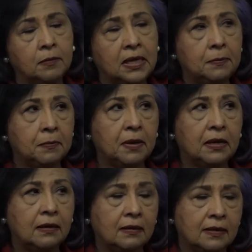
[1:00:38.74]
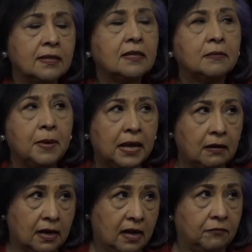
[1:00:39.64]
keep in mind, this is a
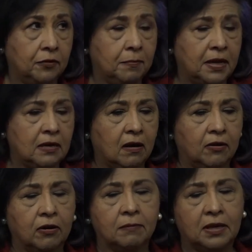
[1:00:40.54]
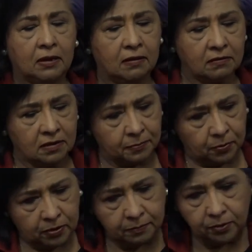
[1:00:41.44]
battle I have with my daughter. My daughter
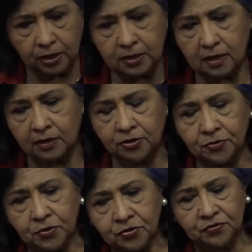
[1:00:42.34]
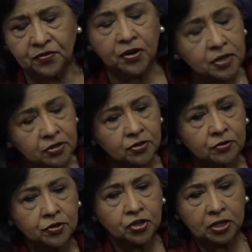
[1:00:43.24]
supported Bernie Sanders, which is very
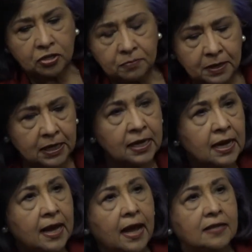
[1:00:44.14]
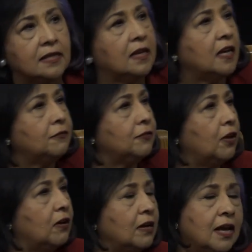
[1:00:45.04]
discouraging to me as a
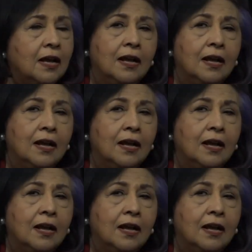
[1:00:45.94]
lifelong